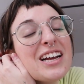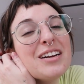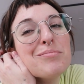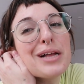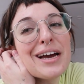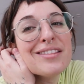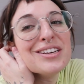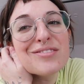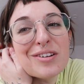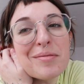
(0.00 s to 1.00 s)
I didn't plan
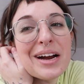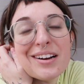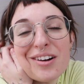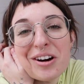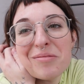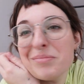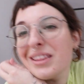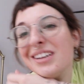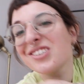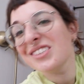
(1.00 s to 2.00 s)
this for my arm, but
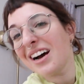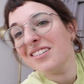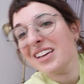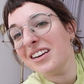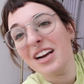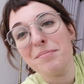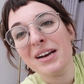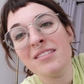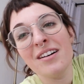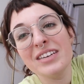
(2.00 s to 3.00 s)
that's just how it's ended up, and
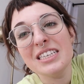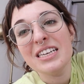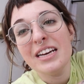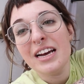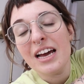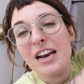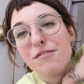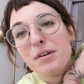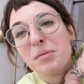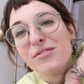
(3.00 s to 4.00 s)
I love it, and it
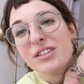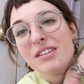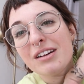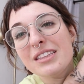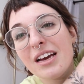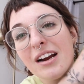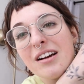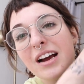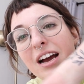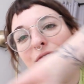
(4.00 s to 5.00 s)
fit perfectly right
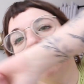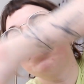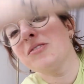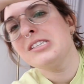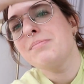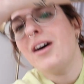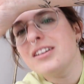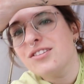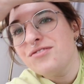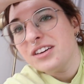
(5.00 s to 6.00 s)
there. I have one more
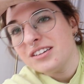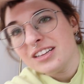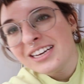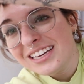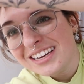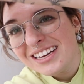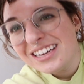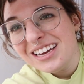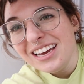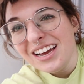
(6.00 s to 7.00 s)
spot to fill
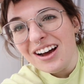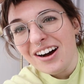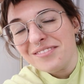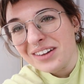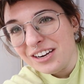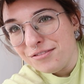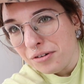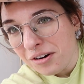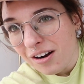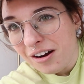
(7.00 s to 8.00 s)
on my
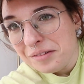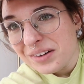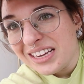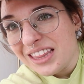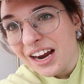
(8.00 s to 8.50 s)
forearm right